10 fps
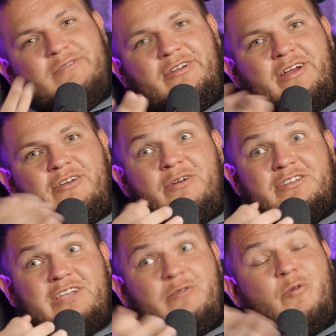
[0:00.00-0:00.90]
I don't want
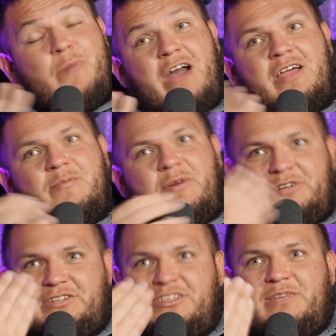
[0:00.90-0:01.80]
to say robotic, but we
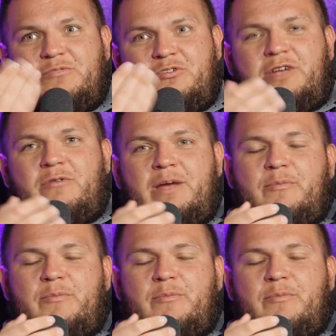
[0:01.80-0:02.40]
just keep doing it, right?